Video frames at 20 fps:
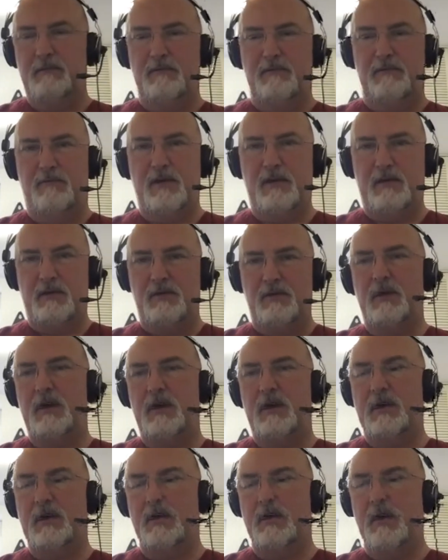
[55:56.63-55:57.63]
very well
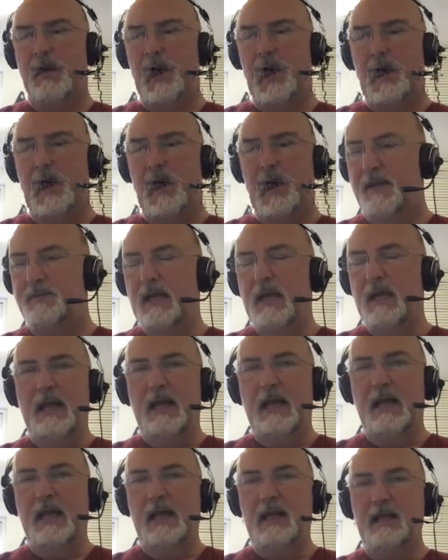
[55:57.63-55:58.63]
described
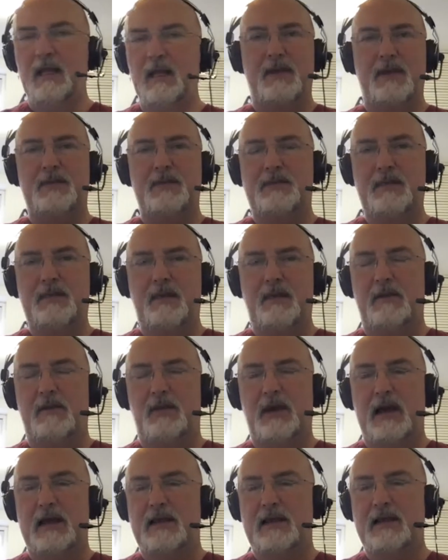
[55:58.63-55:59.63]
and I'm not a
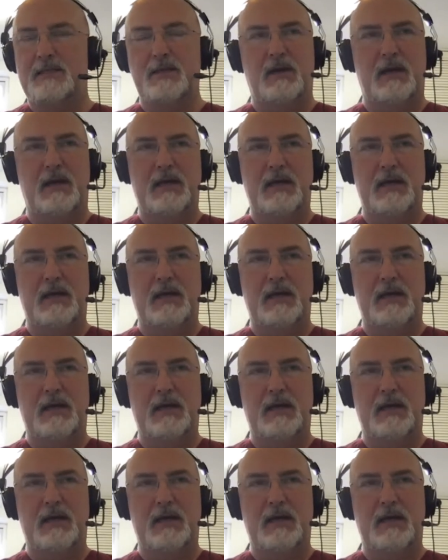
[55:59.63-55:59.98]
chiropractor, so I